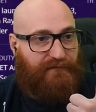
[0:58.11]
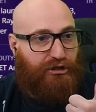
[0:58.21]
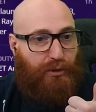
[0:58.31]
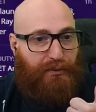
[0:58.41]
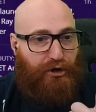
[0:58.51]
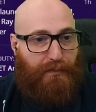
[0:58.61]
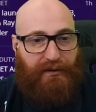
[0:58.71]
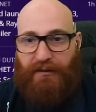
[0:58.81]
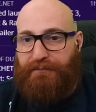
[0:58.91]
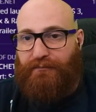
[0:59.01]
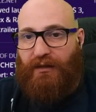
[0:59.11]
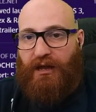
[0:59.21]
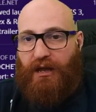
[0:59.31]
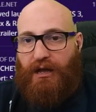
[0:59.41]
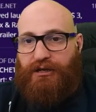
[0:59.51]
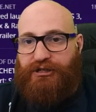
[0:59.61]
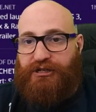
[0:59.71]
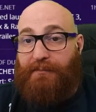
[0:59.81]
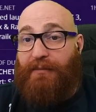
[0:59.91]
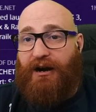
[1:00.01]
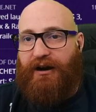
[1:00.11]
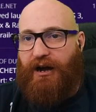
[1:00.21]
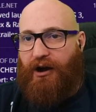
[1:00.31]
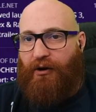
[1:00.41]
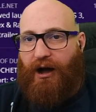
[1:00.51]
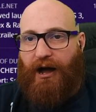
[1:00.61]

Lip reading: Super duper. Samuro!